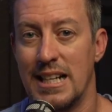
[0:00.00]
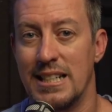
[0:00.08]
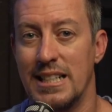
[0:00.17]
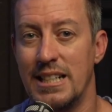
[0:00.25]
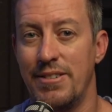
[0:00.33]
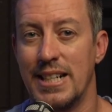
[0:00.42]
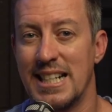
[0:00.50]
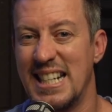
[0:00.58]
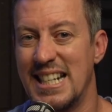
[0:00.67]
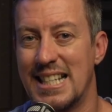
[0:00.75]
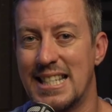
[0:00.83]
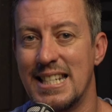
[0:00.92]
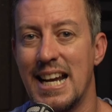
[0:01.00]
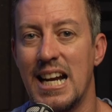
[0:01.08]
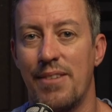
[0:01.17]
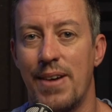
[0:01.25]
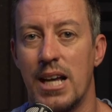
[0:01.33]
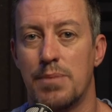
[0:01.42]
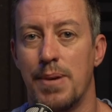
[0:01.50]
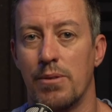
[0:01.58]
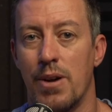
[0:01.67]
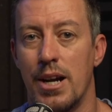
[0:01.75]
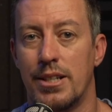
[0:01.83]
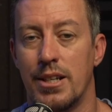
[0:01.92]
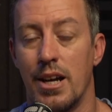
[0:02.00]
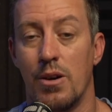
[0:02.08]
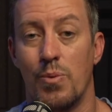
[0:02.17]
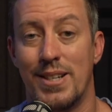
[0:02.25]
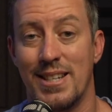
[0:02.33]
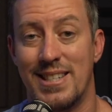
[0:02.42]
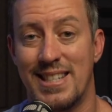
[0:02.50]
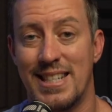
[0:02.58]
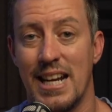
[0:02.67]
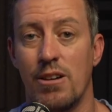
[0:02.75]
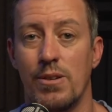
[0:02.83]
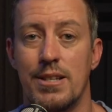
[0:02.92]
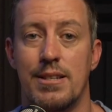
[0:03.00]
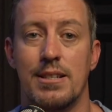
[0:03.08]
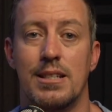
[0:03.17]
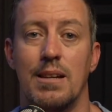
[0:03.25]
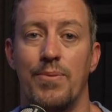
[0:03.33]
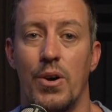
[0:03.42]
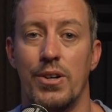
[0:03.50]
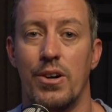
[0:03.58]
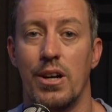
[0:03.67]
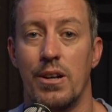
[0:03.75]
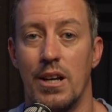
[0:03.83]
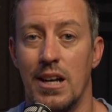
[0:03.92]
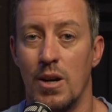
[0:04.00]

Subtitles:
leaving it in its native aspect ratio, which is generally 16:9,